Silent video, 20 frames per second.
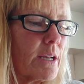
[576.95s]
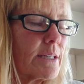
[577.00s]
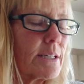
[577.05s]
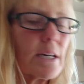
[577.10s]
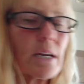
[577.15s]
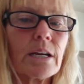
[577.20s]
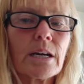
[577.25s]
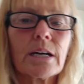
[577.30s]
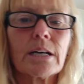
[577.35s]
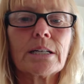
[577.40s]
it's
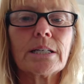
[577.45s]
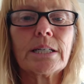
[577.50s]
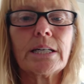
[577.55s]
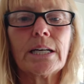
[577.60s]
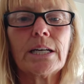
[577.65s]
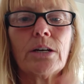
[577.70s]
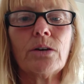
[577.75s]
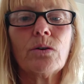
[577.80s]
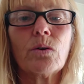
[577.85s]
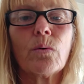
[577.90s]
going to
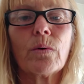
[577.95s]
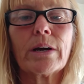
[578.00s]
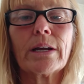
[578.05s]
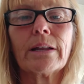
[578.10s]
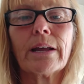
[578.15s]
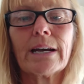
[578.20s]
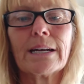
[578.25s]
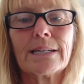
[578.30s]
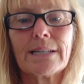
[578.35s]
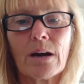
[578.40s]
continue
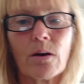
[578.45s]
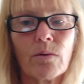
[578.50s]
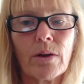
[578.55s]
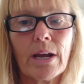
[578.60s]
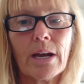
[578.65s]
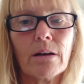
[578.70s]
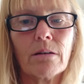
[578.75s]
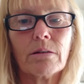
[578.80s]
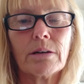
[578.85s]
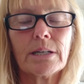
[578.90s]
going like
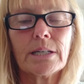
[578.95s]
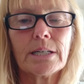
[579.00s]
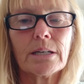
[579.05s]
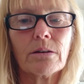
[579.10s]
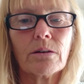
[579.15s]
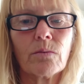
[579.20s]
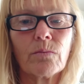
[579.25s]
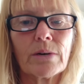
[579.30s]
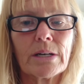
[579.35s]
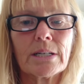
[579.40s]
downhill
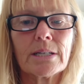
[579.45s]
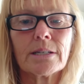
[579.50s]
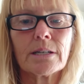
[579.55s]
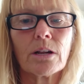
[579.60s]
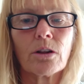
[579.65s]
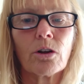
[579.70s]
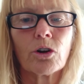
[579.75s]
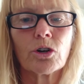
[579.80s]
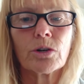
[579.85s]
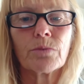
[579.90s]
until it reaches
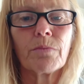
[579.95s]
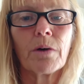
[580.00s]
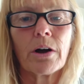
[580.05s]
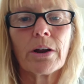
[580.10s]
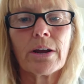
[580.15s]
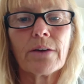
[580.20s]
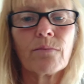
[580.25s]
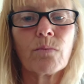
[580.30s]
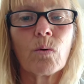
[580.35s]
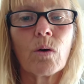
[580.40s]
a larger
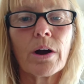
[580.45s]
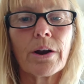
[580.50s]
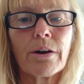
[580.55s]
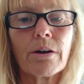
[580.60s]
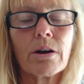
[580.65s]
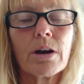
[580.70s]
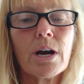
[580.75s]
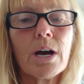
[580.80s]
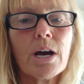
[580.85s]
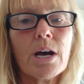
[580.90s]
body of
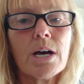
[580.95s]
water.